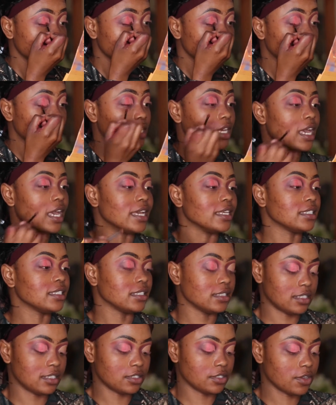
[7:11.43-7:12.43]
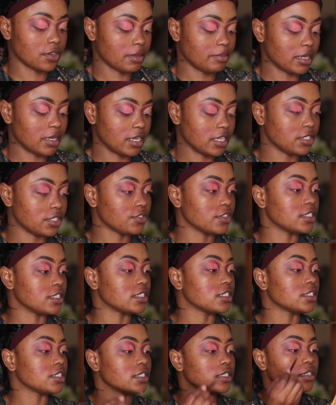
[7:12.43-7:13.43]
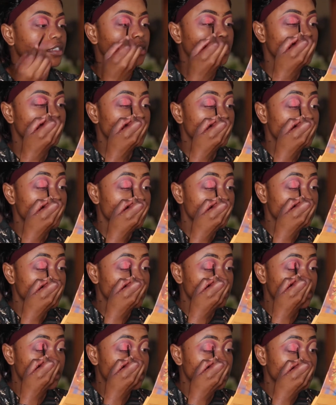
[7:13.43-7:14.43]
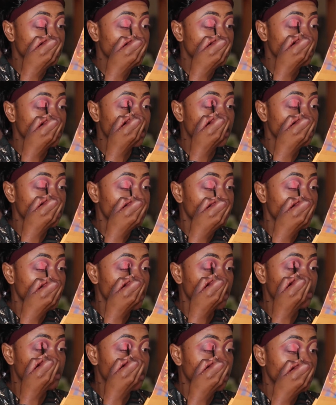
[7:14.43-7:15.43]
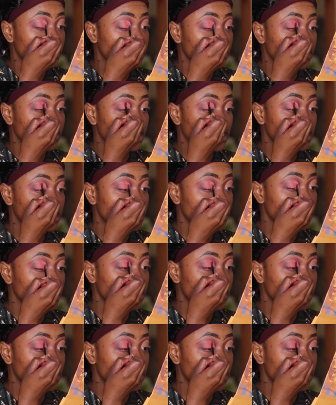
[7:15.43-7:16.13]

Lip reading: Yeah, I think this is gonna be a nice transition. Let's transition this pink with the red.